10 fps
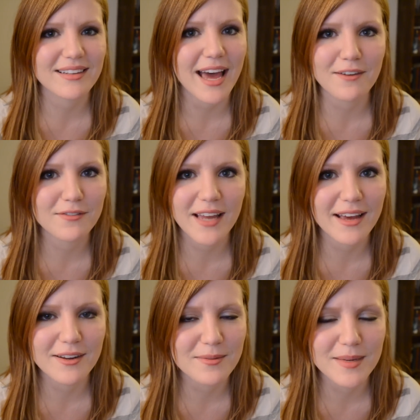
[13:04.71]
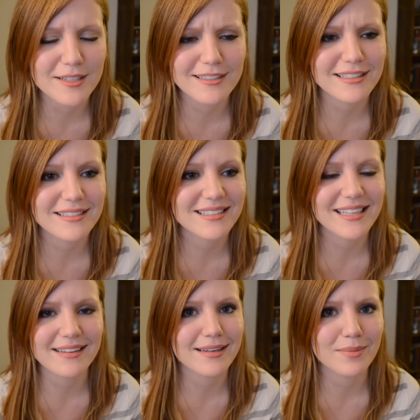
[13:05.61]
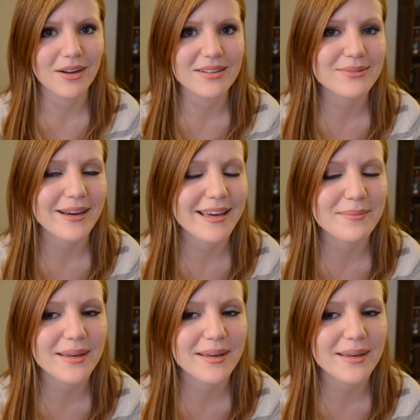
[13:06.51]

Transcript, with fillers: laughed at him and just sent him on his way